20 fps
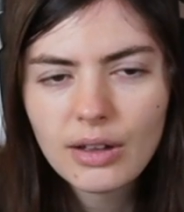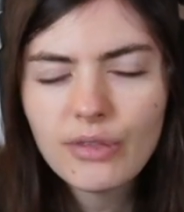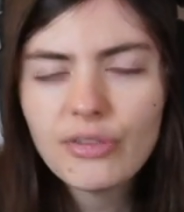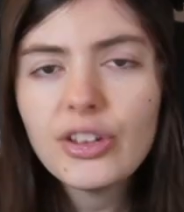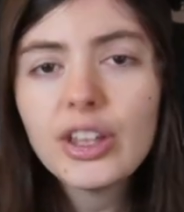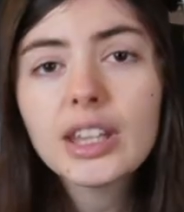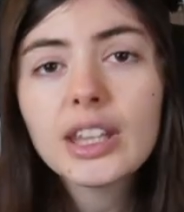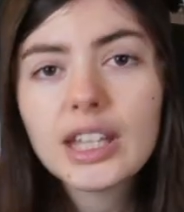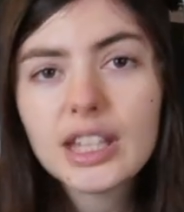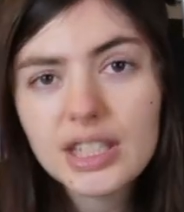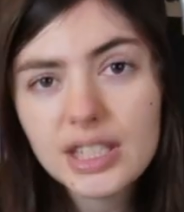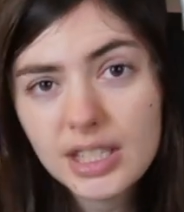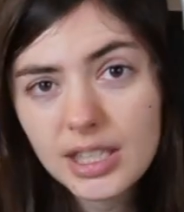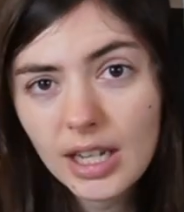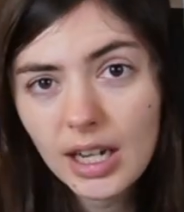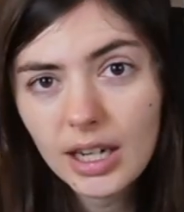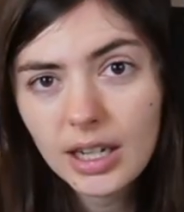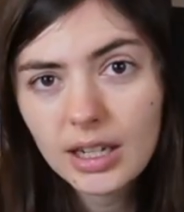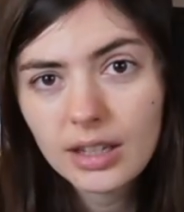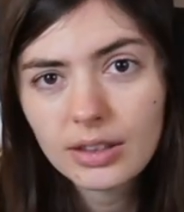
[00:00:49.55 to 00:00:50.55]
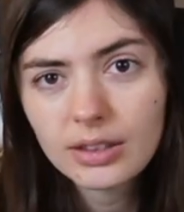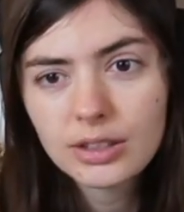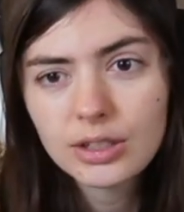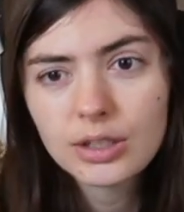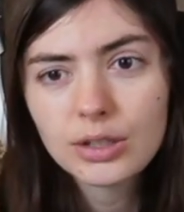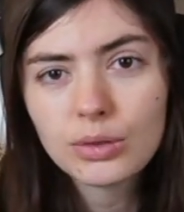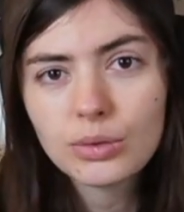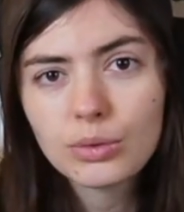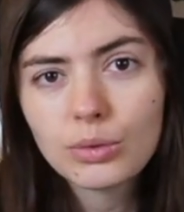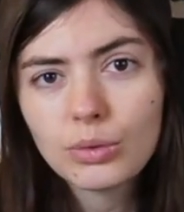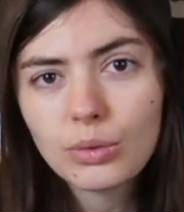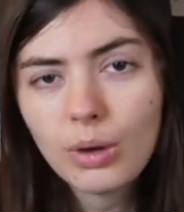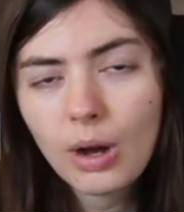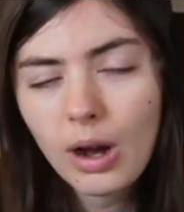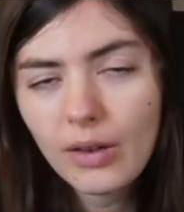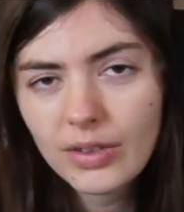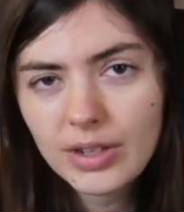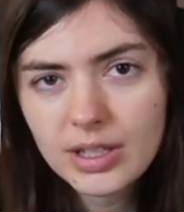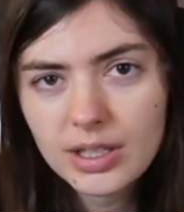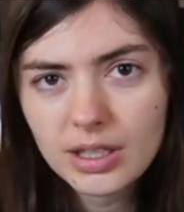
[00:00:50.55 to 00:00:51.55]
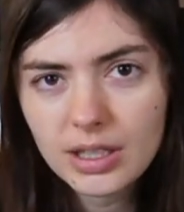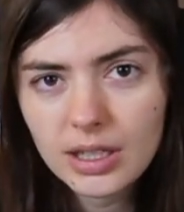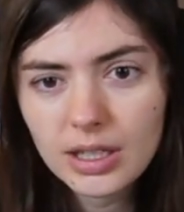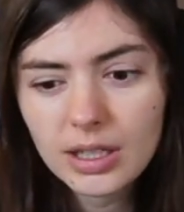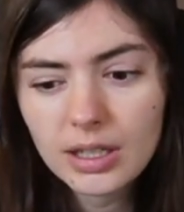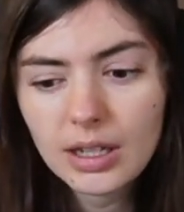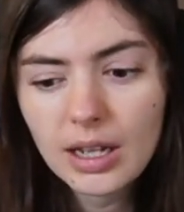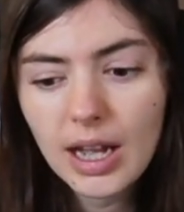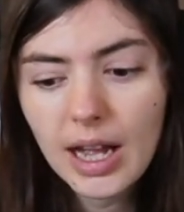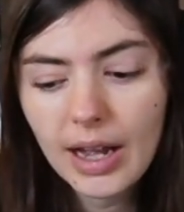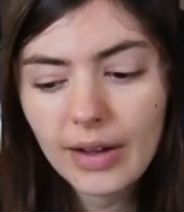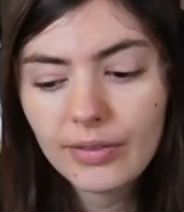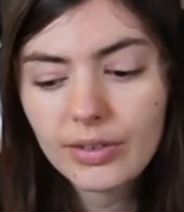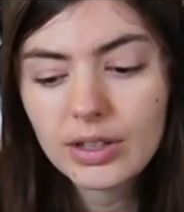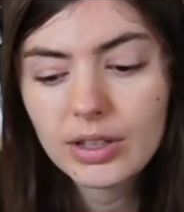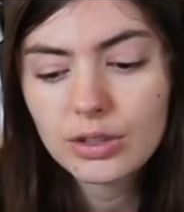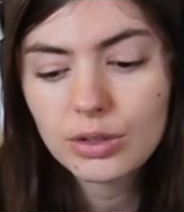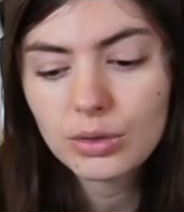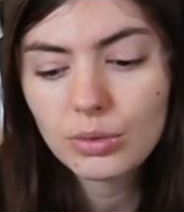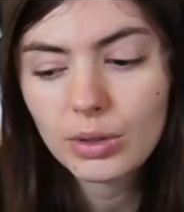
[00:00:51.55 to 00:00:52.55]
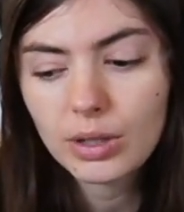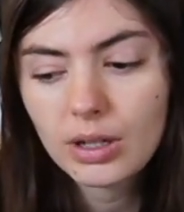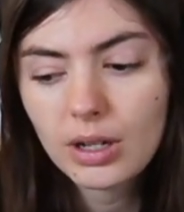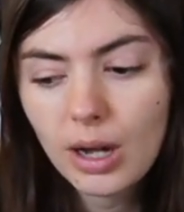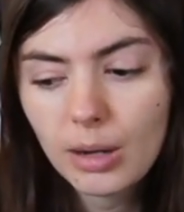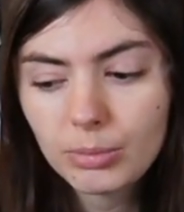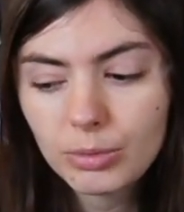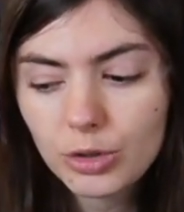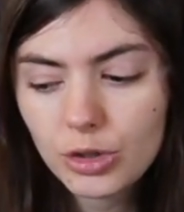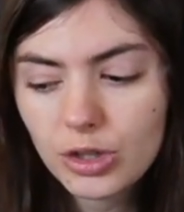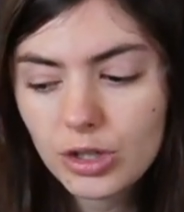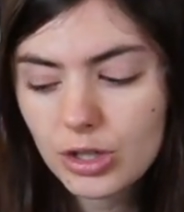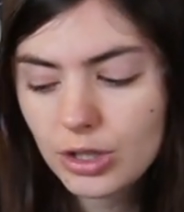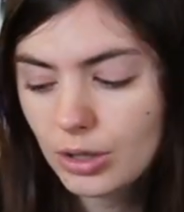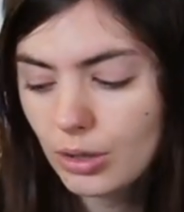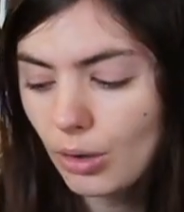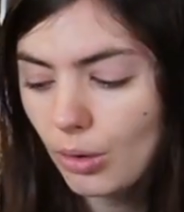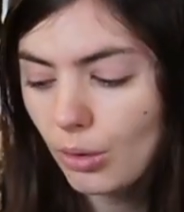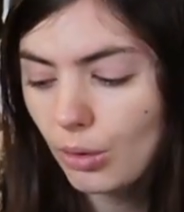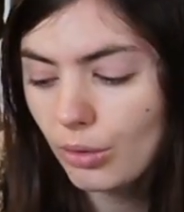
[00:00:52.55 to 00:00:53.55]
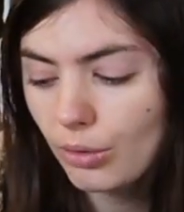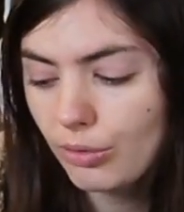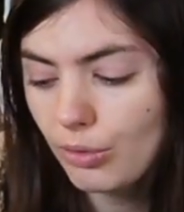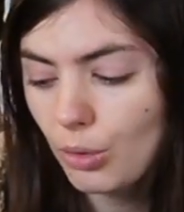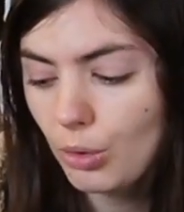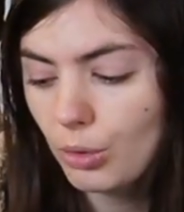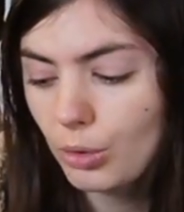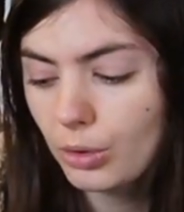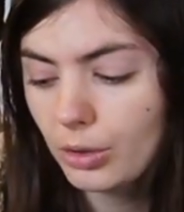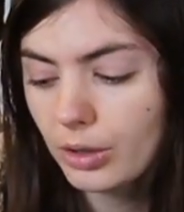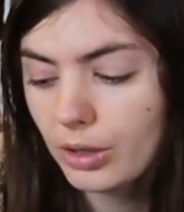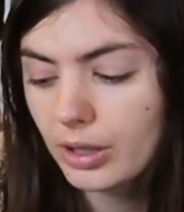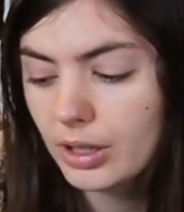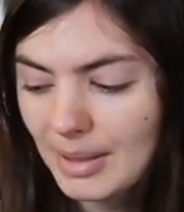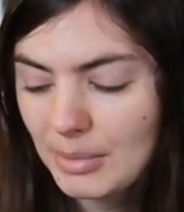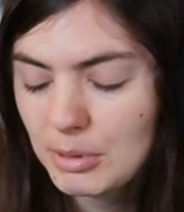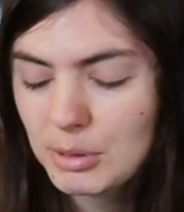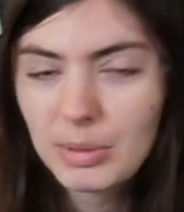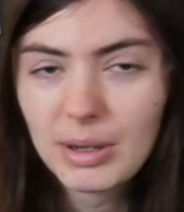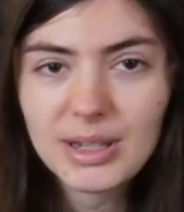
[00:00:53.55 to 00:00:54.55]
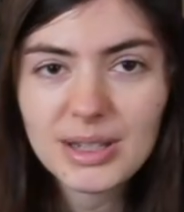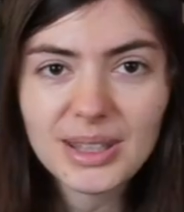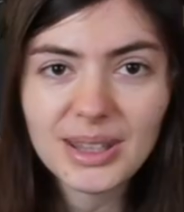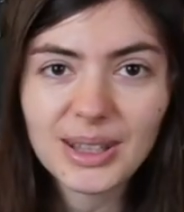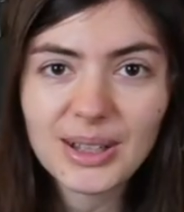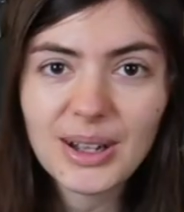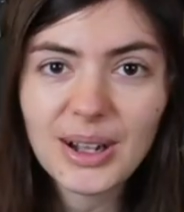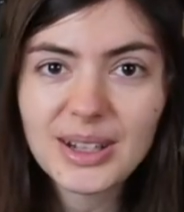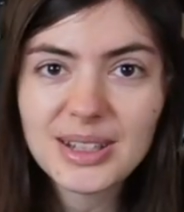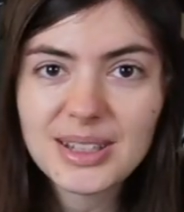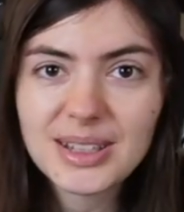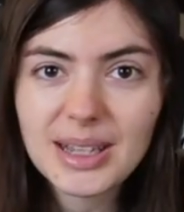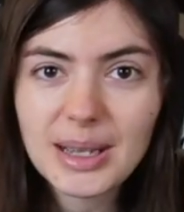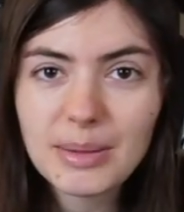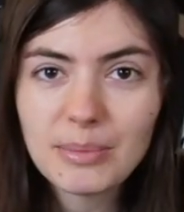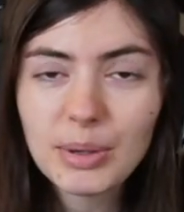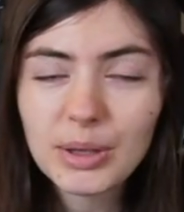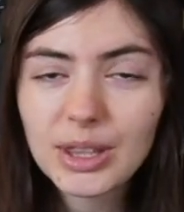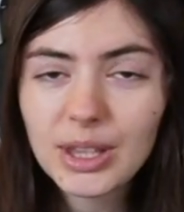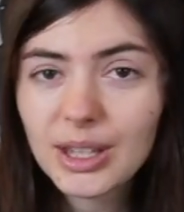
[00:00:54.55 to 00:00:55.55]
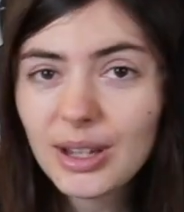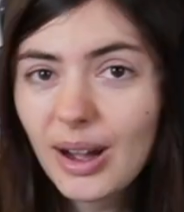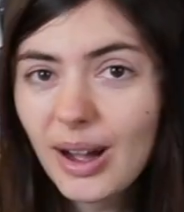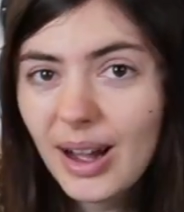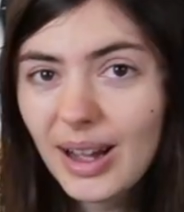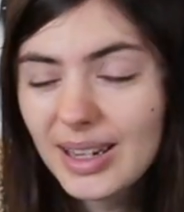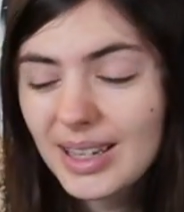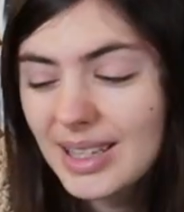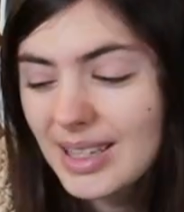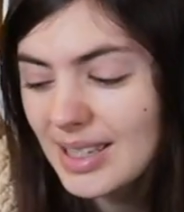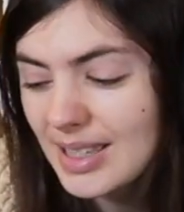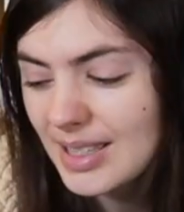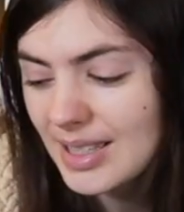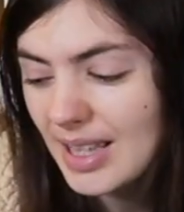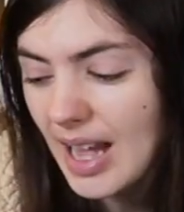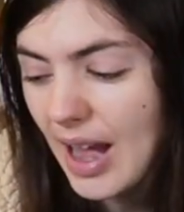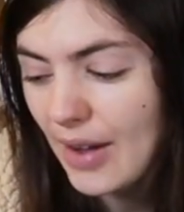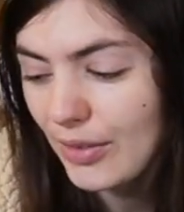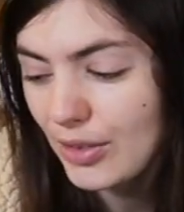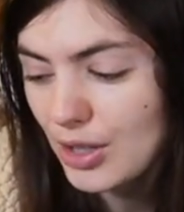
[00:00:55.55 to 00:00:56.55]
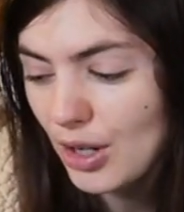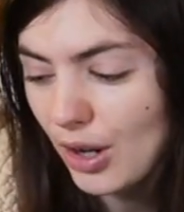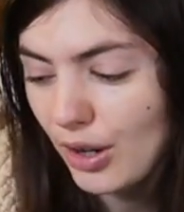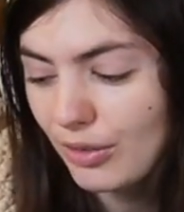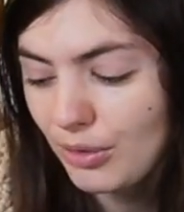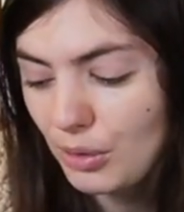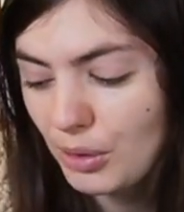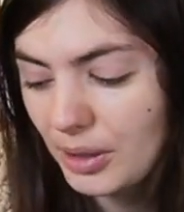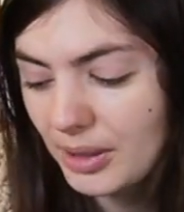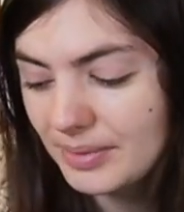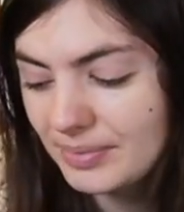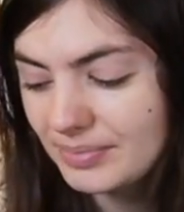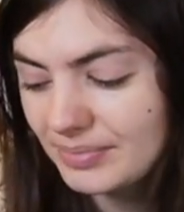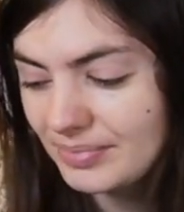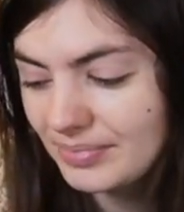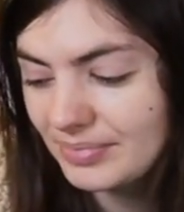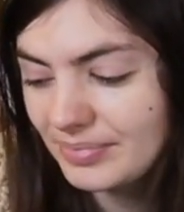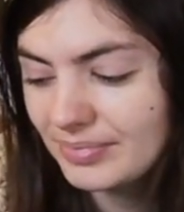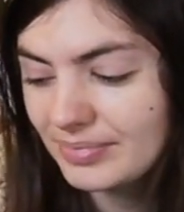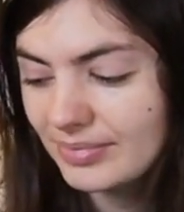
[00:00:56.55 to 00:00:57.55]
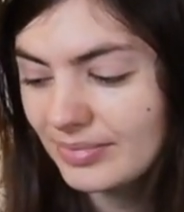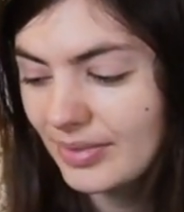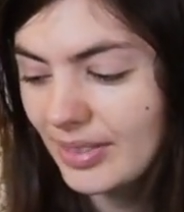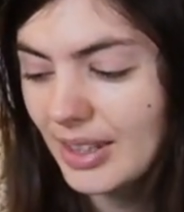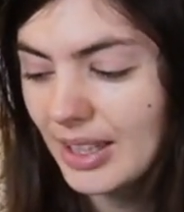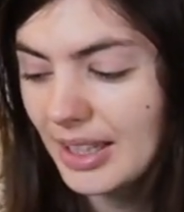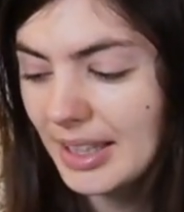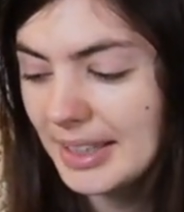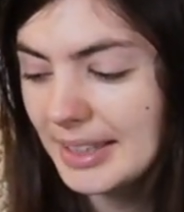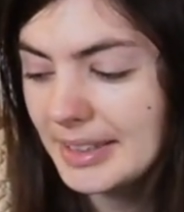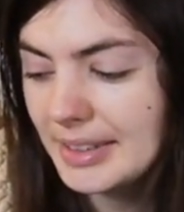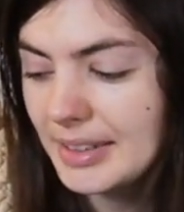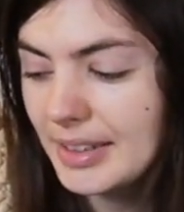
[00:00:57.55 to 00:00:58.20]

feeling stuck to obviously having to accomplish this goal for I'm spacing the god's name, but the god he is the avatar for, the